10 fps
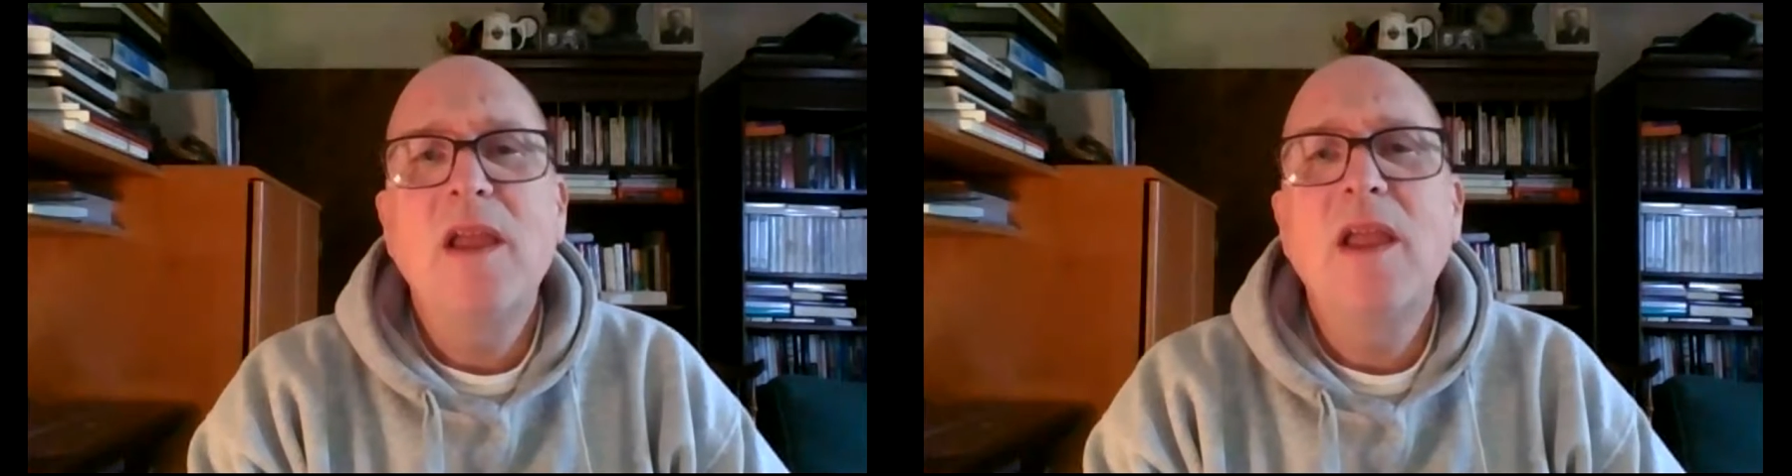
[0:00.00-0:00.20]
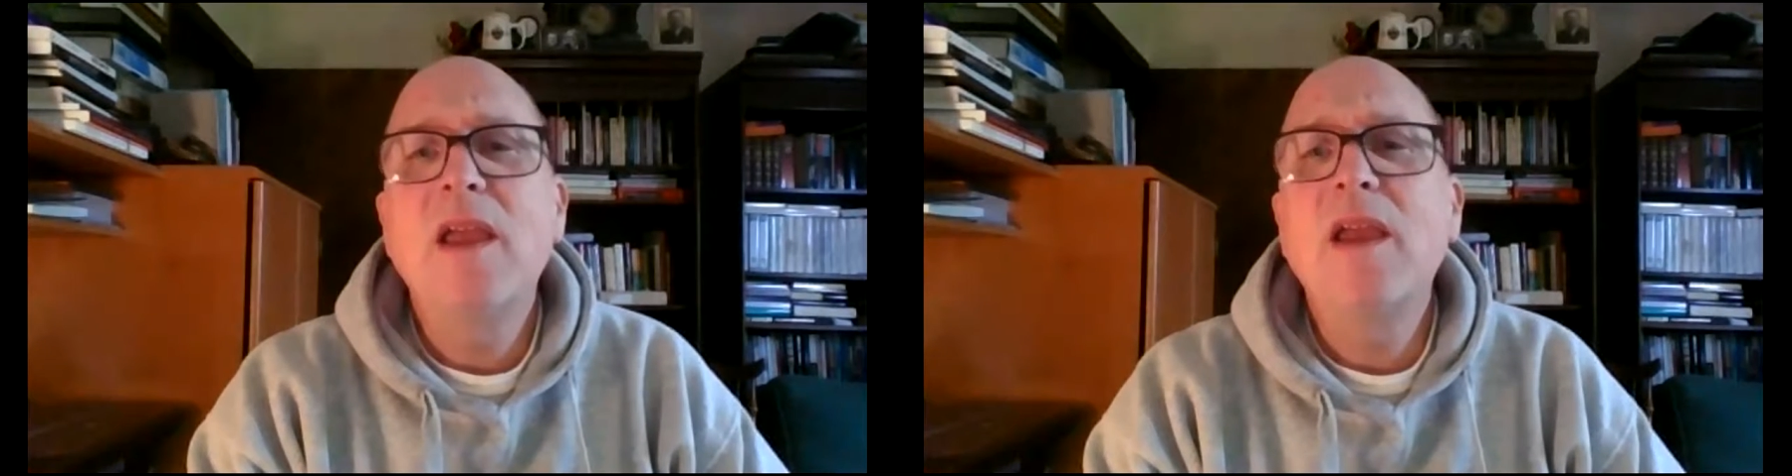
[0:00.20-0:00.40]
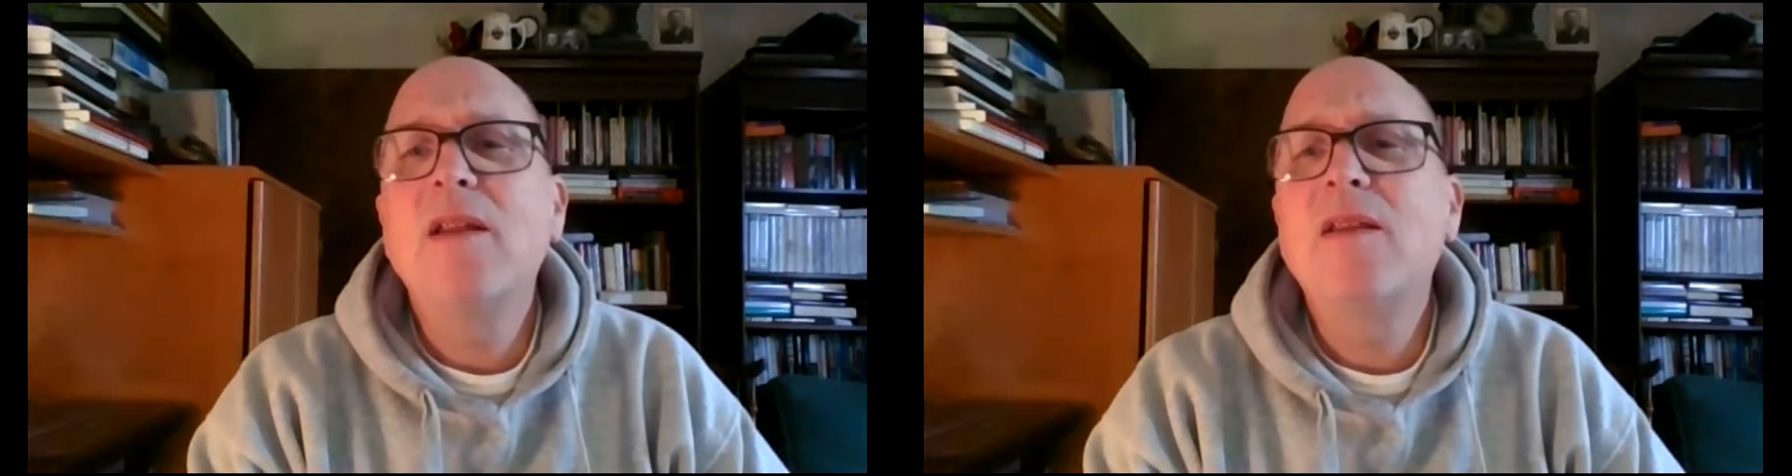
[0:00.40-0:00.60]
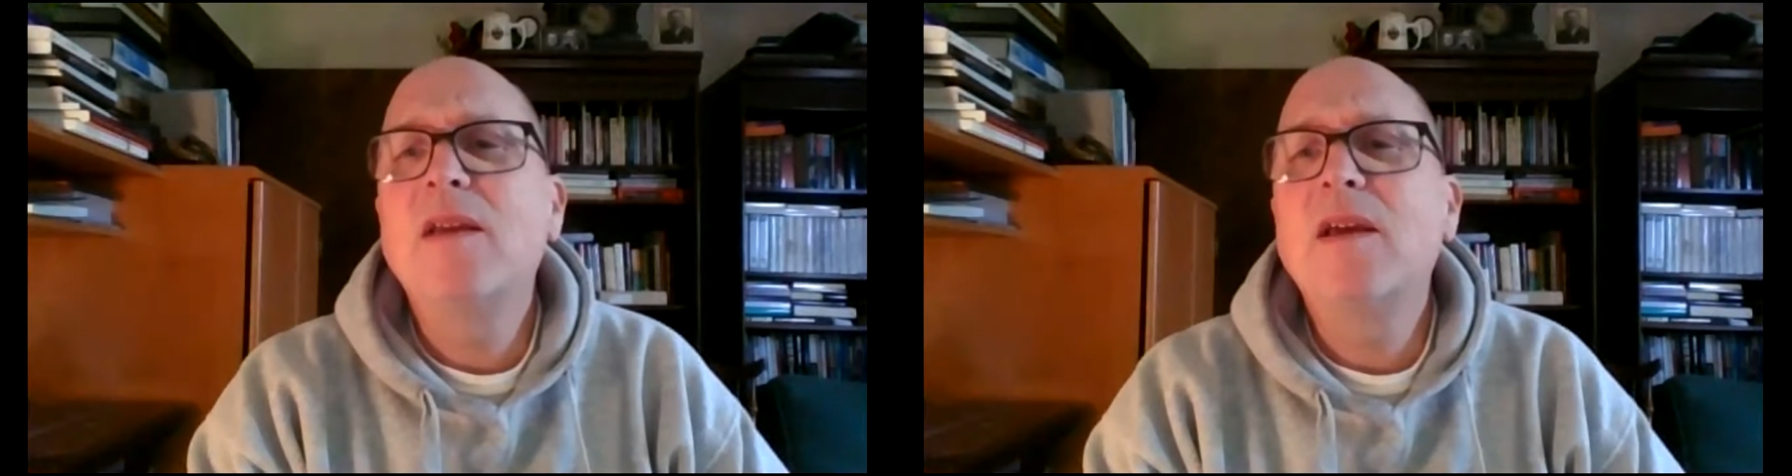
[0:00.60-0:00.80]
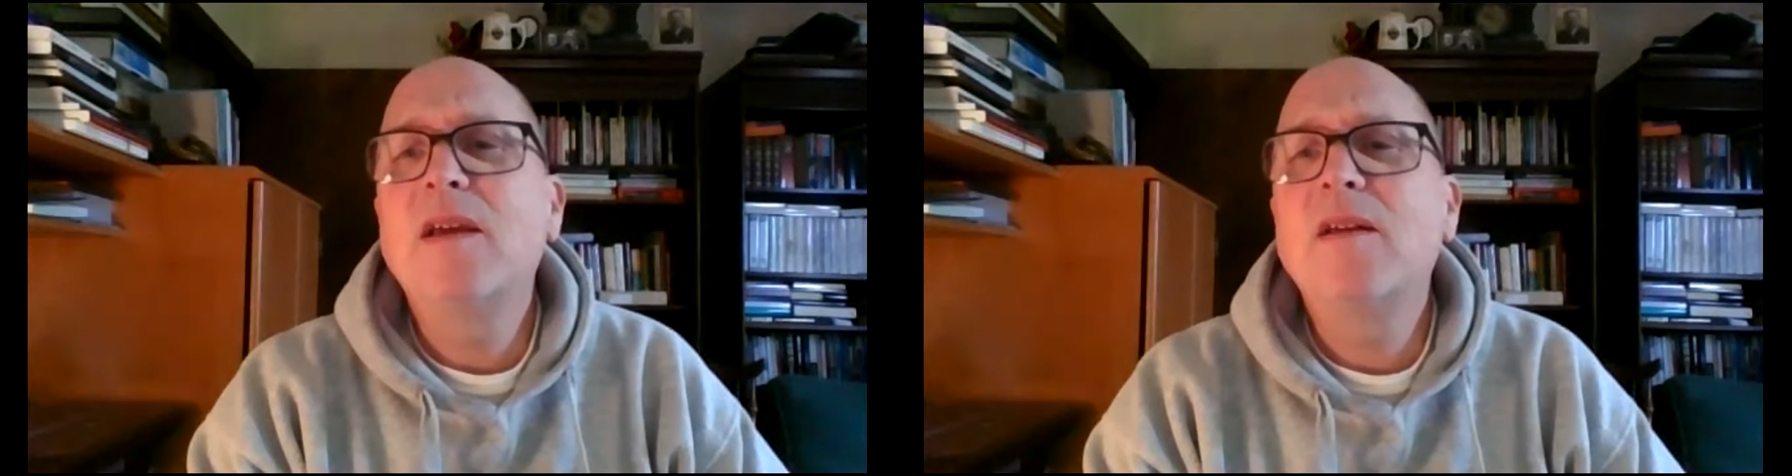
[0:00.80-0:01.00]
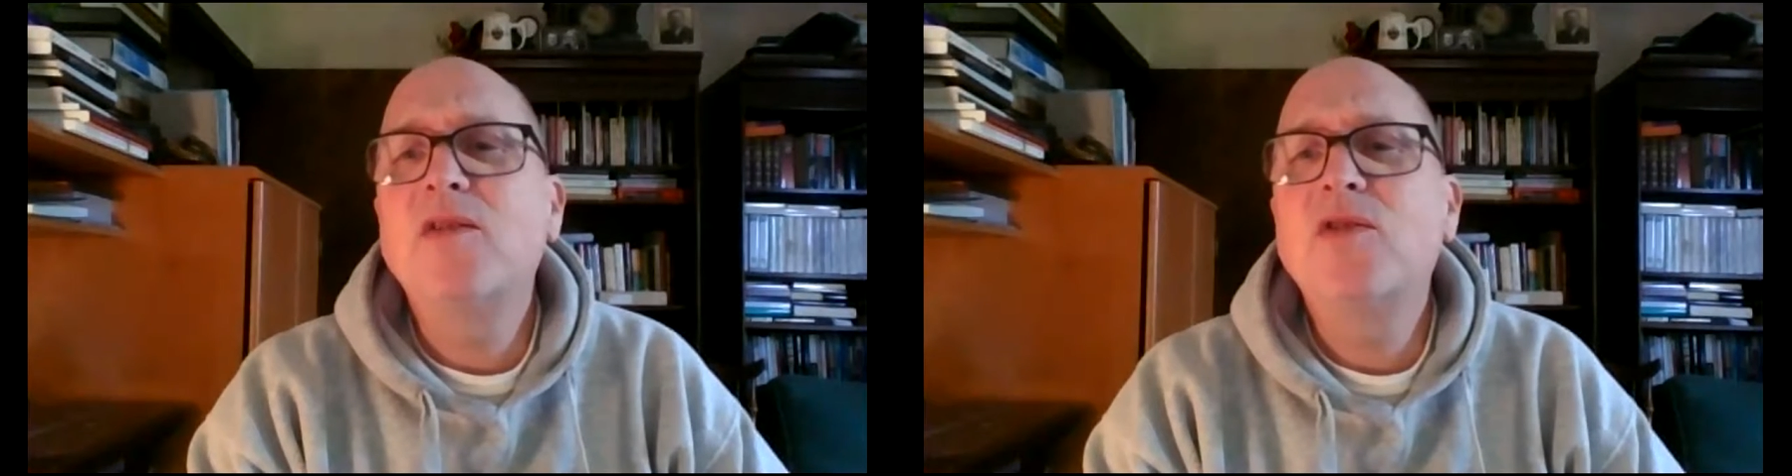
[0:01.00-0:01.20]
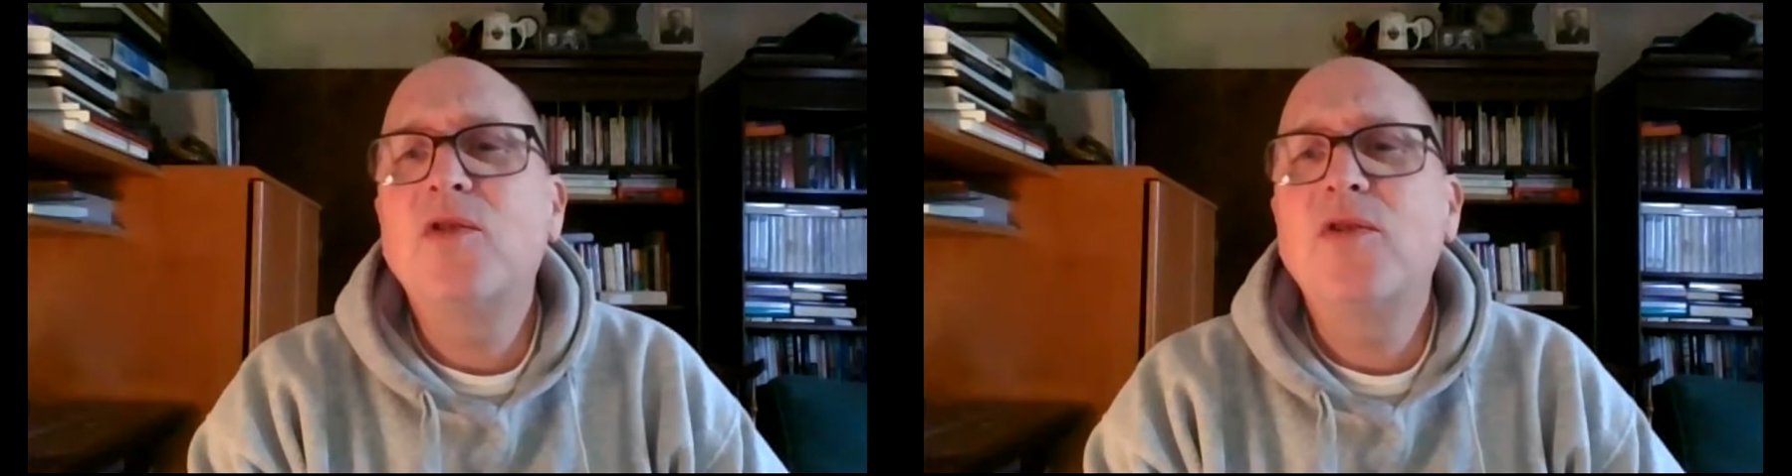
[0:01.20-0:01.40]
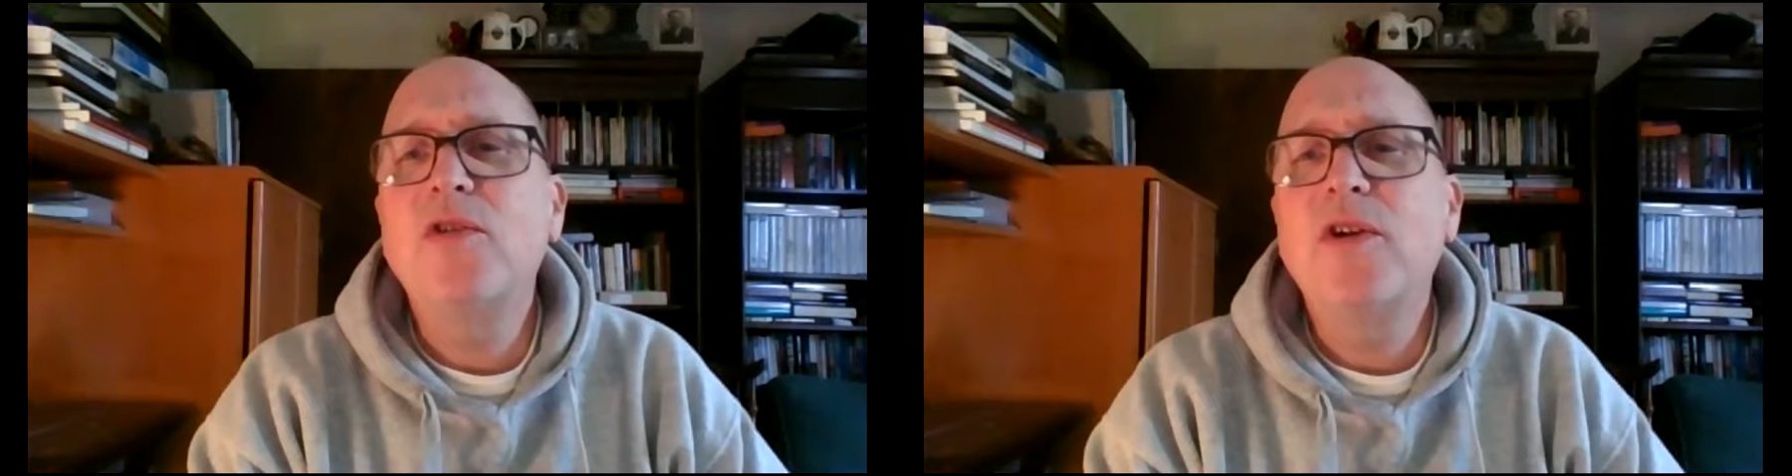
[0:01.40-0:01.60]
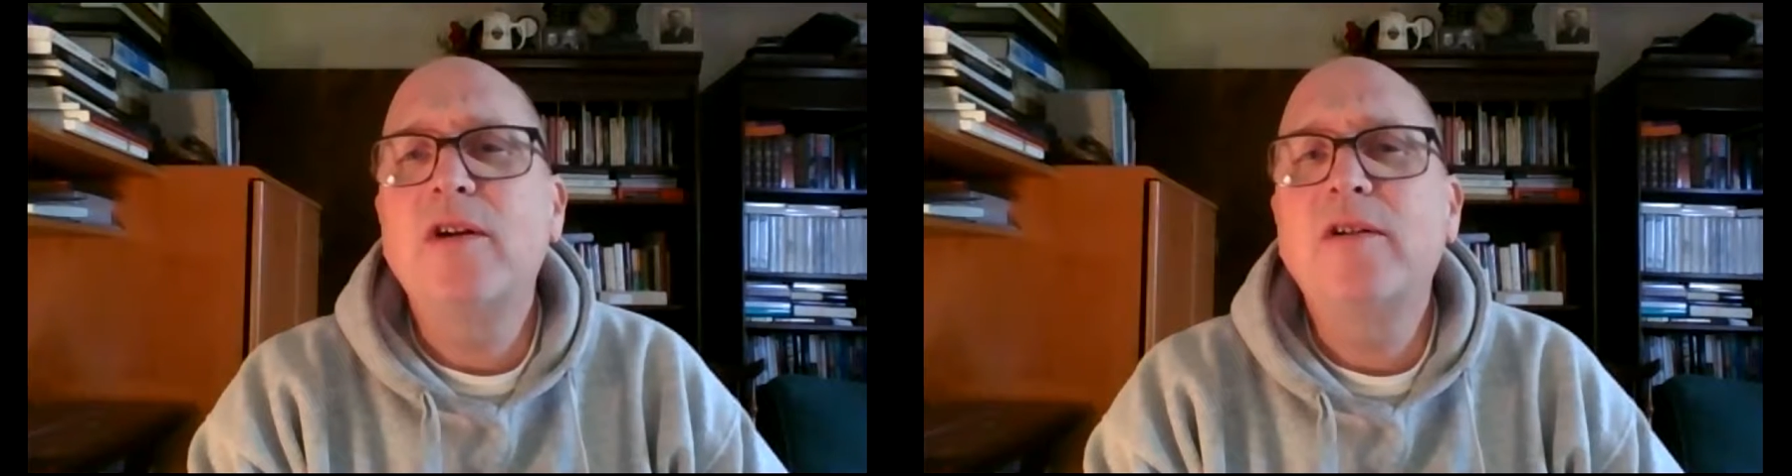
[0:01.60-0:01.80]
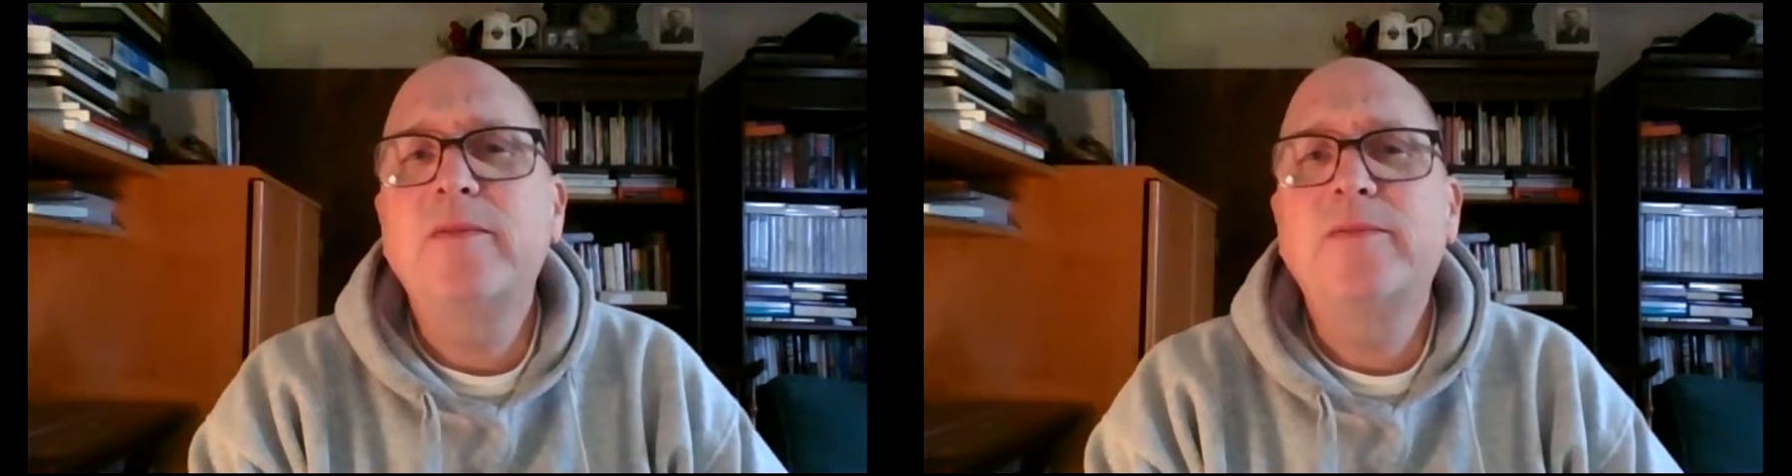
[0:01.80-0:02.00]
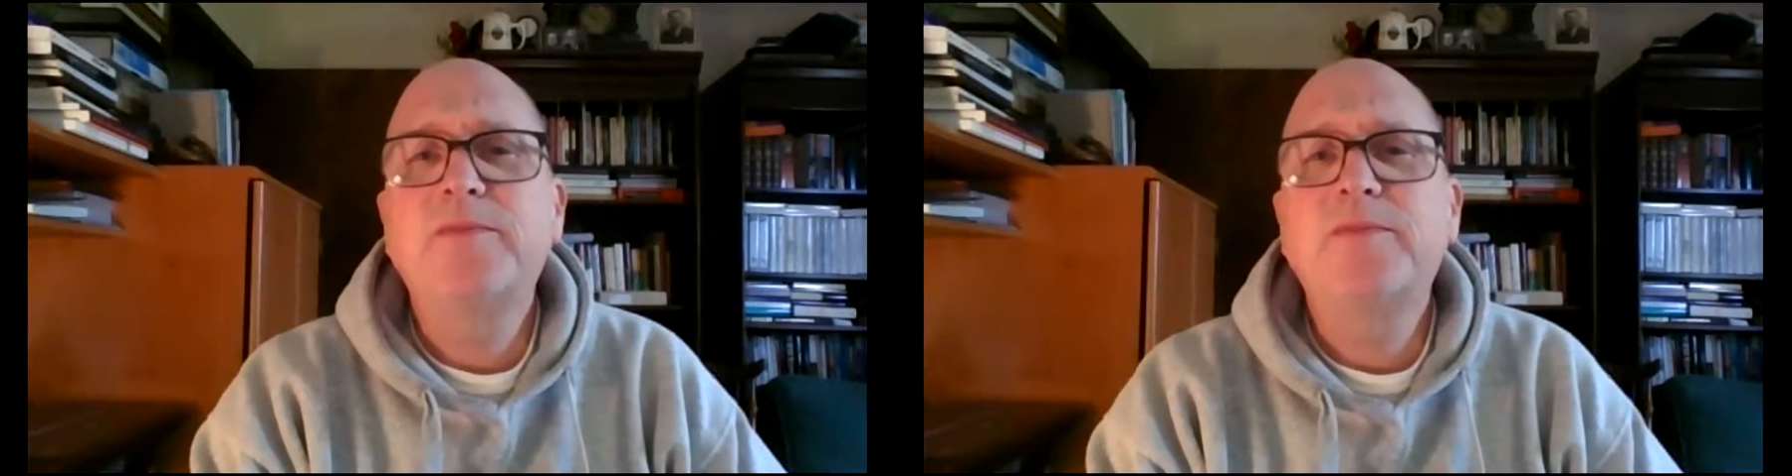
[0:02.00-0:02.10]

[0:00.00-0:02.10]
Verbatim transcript: and uh, show you here.